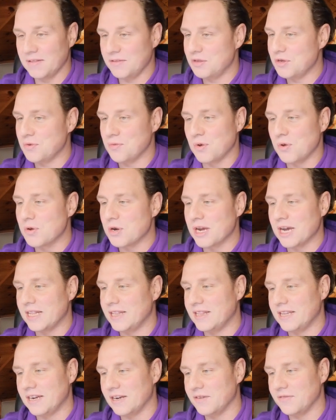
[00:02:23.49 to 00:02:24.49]
You won't
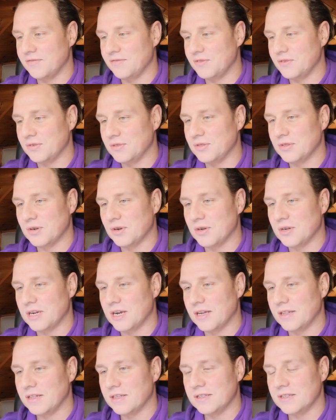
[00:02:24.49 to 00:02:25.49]
get there if you start
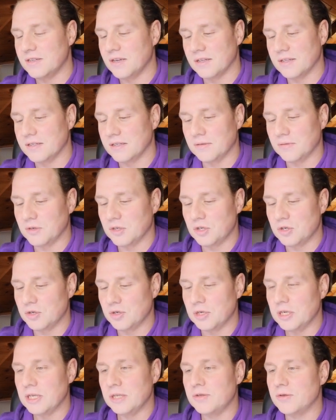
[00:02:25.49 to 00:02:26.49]
out. It's nothing which
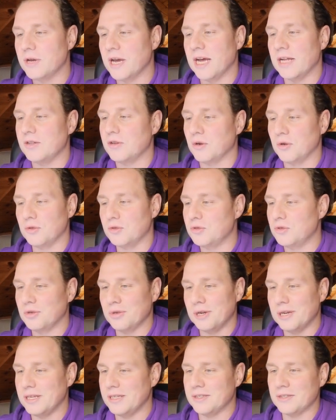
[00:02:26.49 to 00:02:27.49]
you need to add on to
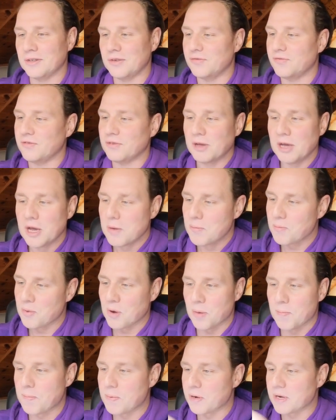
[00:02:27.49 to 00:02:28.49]
your list of
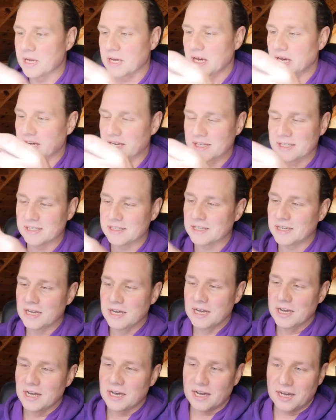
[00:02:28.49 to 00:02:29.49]
proper kicks,
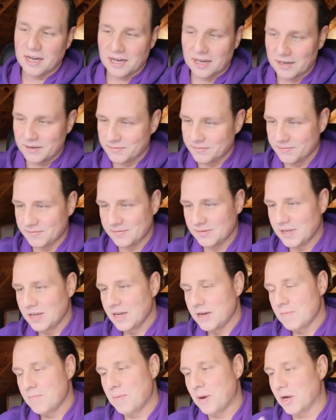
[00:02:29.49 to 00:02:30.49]

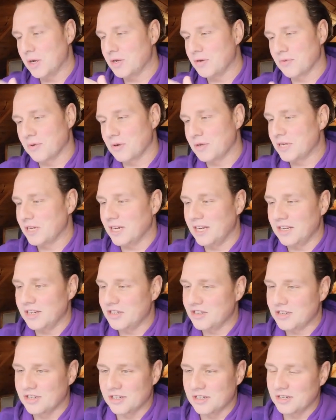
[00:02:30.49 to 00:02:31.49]
body
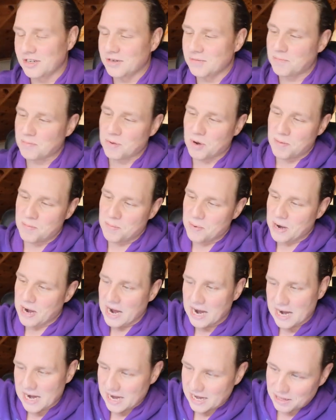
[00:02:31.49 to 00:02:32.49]
rotation, proper
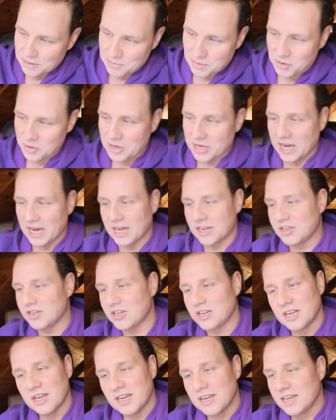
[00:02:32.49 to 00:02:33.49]
high elbow
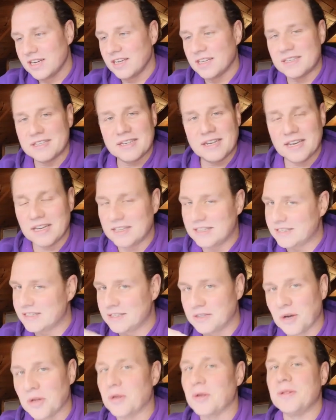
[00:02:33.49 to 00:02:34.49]
catch. It's
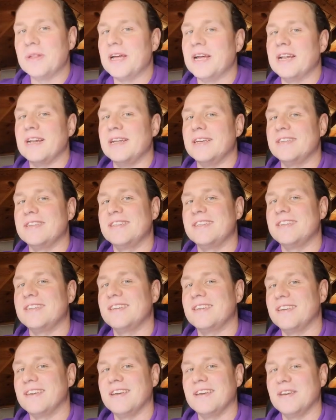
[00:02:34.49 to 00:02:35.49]
not on that list.
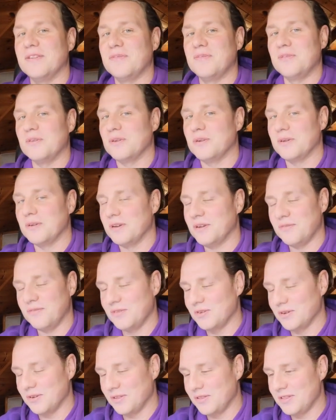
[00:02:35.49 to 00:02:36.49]
If
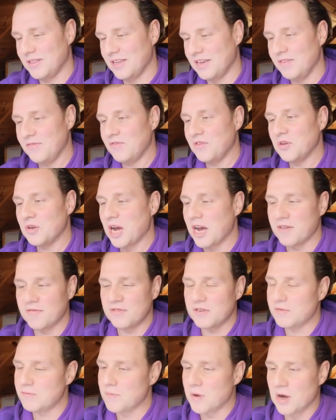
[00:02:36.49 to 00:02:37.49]
you
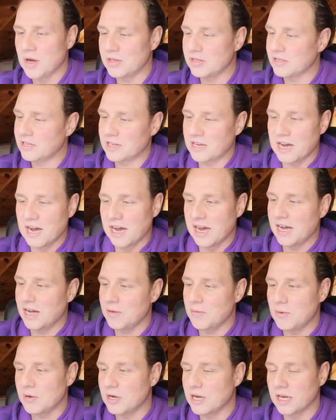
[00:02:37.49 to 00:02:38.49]
haven't mastered the high
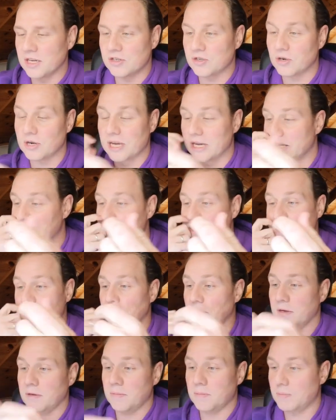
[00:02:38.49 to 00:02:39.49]
elbow catch, or like
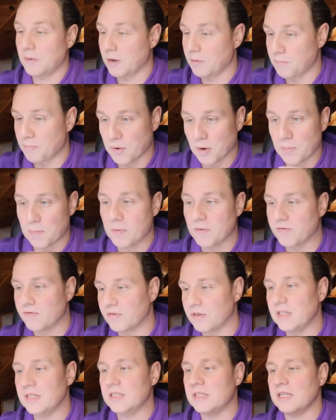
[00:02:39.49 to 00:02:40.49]
a proper
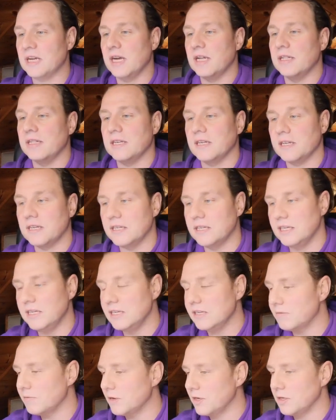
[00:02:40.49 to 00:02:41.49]
freestyle
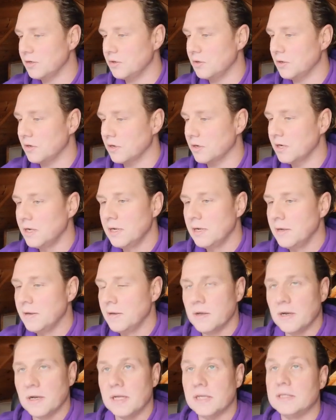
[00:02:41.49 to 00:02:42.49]
technique where you're,
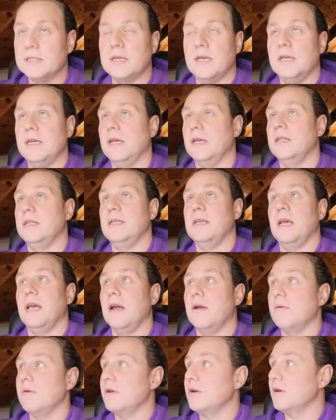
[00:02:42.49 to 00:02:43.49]
let's say, in the
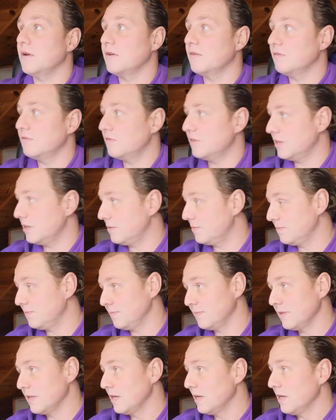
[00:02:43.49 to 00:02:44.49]
area of
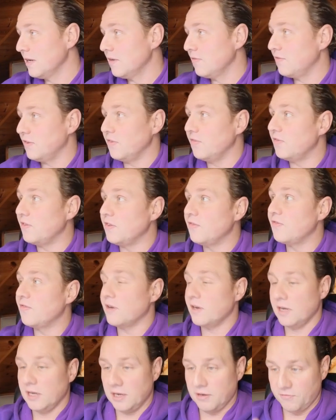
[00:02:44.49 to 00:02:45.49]
50
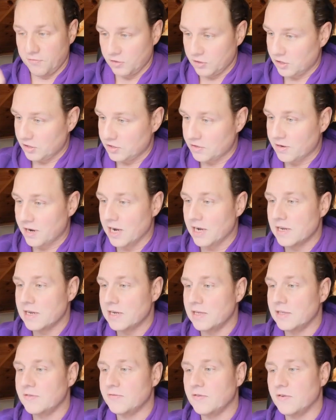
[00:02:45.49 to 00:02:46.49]
for the
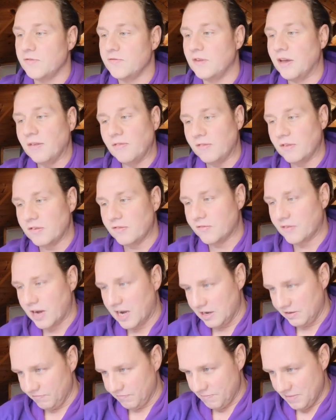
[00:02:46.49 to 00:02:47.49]
triathletes for
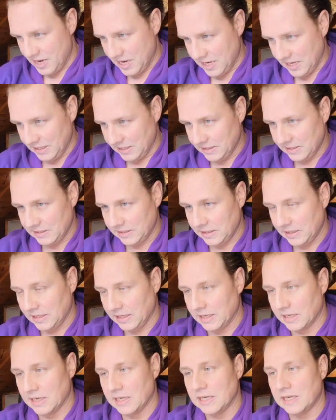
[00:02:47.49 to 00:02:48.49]
55 minutes
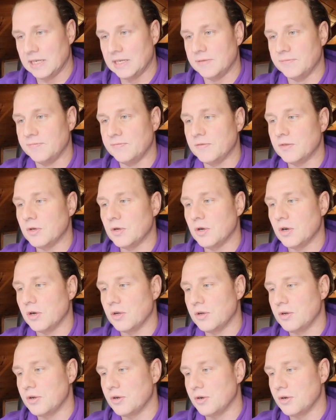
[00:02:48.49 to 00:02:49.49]
on
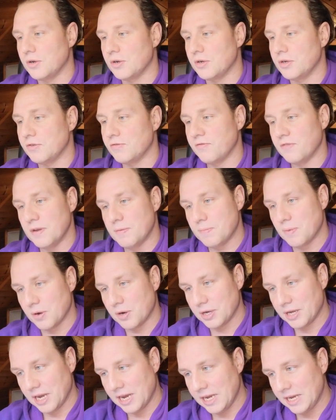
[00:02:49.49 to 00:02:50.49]

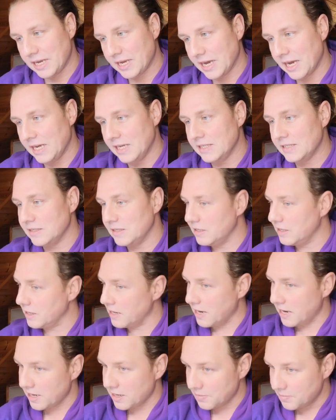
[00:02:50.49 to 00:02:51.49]
3.8 Ks in an
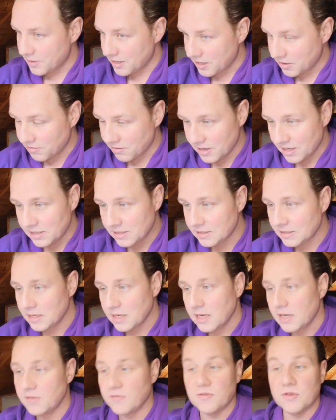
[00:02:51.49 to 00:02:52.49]
Ironman race.
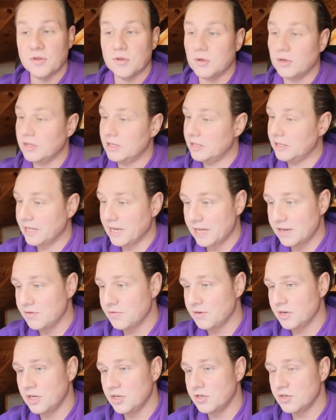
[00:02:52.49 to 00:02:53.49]
If you're not in that
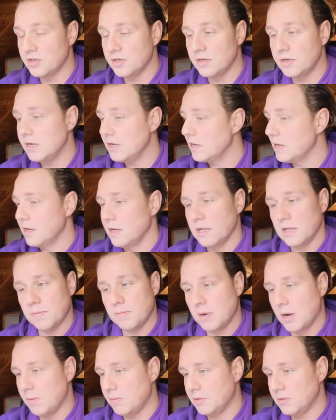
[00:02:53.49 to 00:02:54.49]
region, the
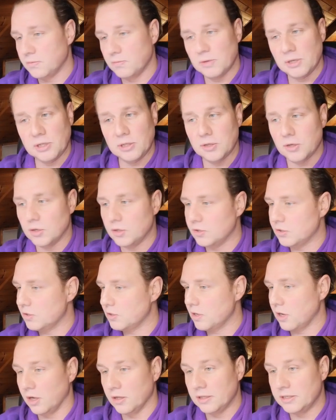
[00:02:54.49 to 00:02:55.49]
bubbles will not,
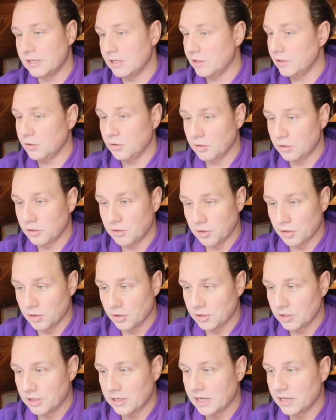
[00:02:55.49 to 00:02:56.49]
until you're
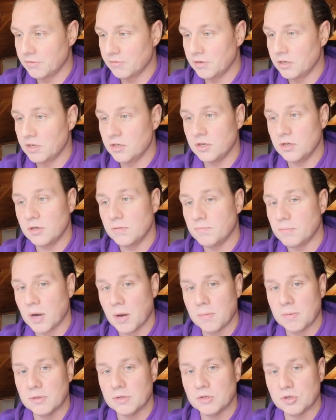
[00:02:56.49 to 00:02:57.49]
not in that region,
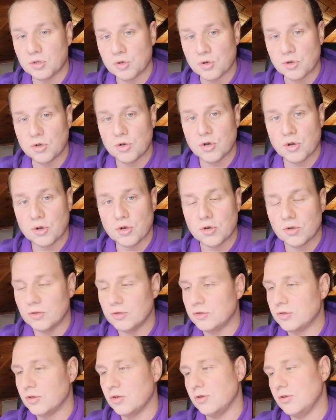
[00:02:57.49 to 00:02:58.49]
bubbles should not
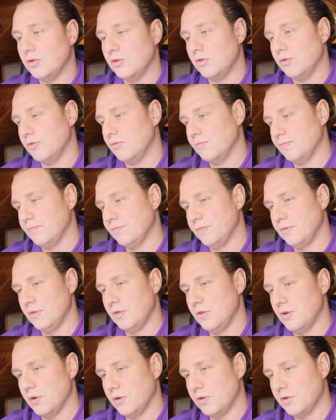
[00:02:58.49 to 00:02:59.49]
concern you.
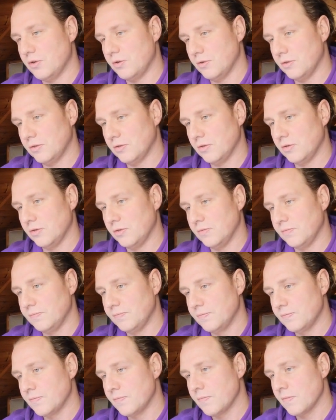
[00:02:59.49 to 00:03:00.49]
Concern you.
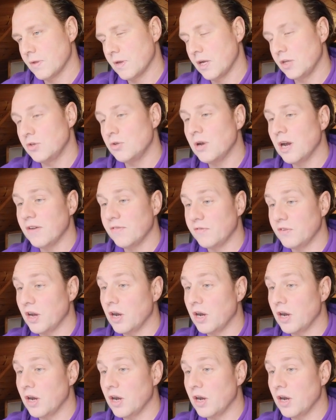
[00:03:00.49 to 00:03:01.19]
And you have